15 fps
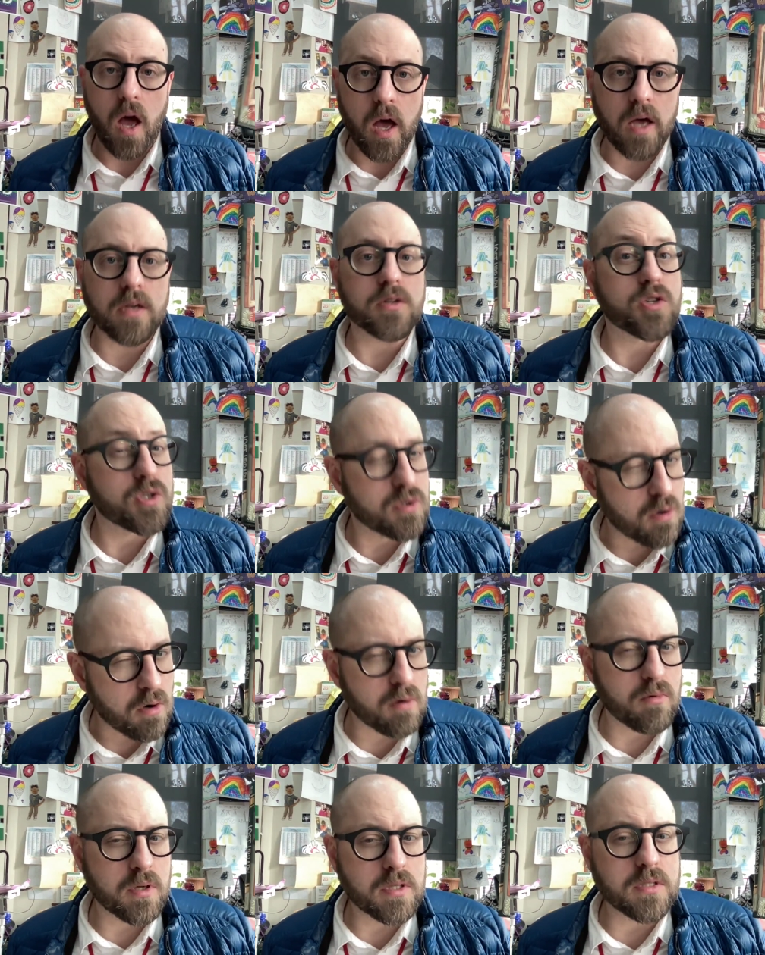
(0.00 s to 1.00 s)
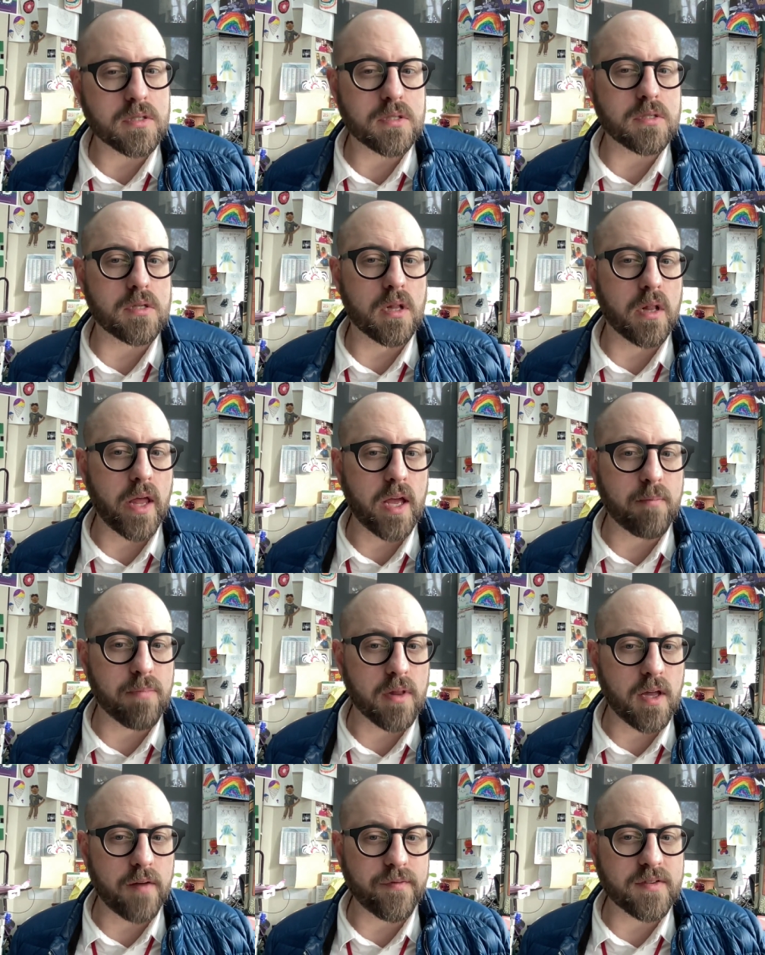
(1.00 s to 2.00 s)
uh, Shorewood Lake
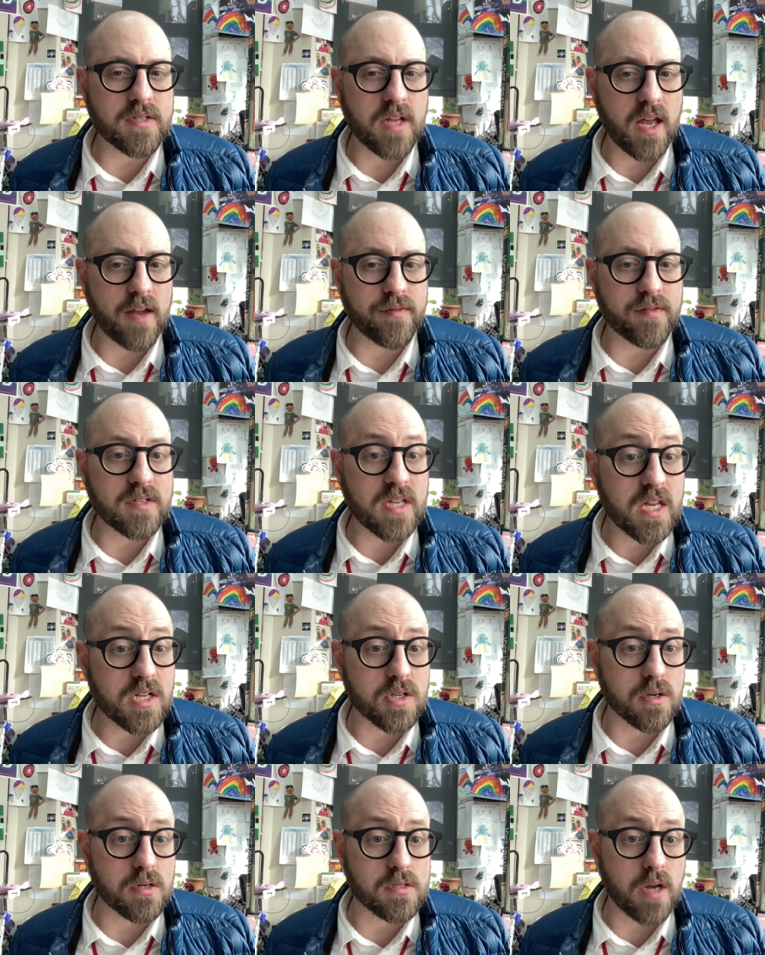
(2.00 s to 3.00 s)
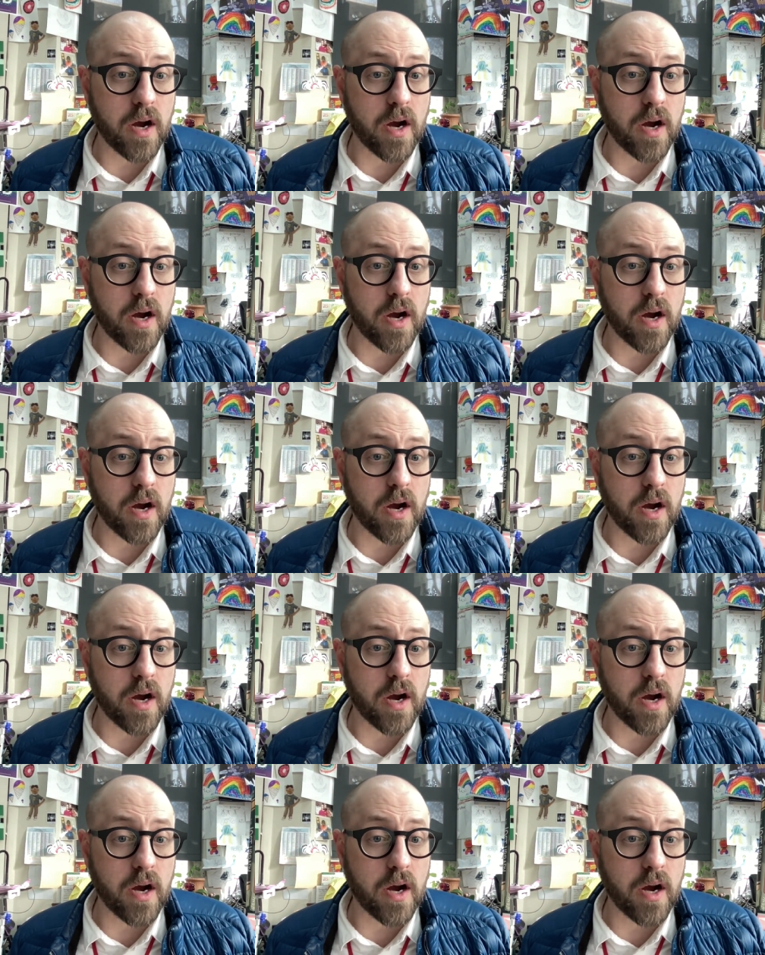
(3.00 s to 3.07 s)
Bluff staff teachers